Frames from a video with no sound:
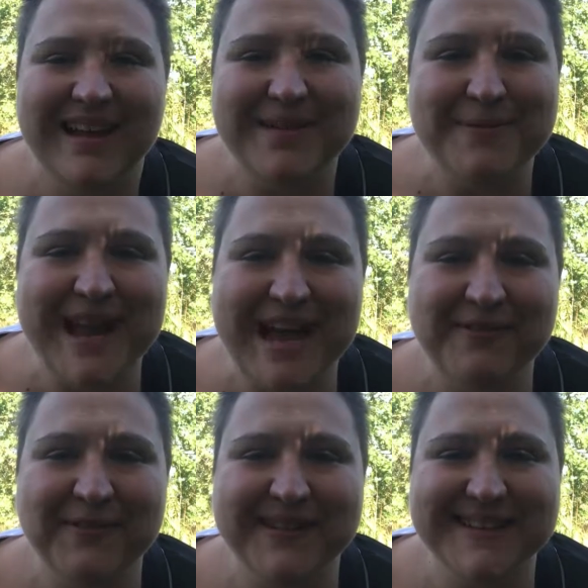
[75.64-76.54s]
We have
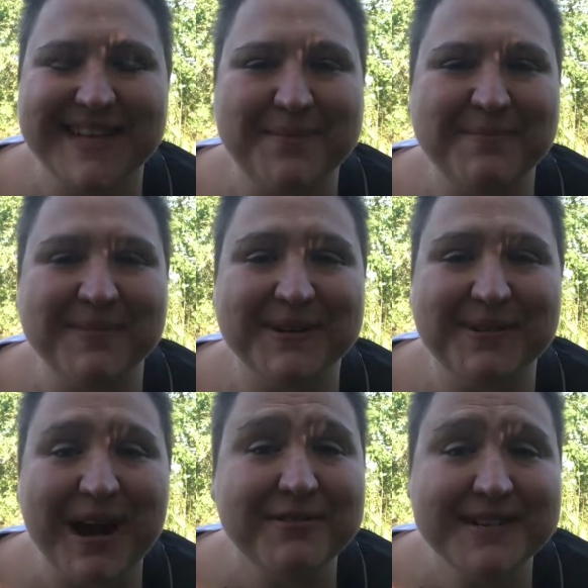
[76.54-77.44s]
some
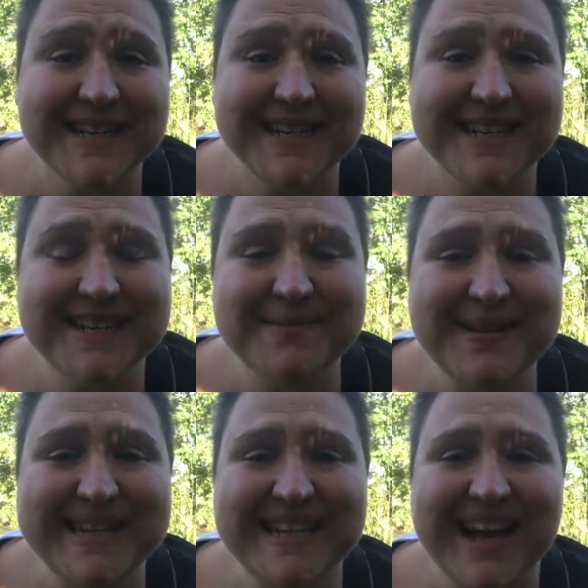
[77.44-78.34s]
crafting in the
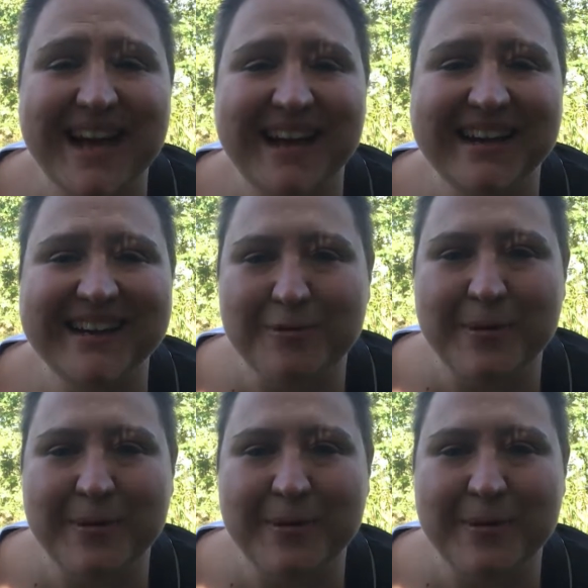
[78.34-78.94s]
Meta arc.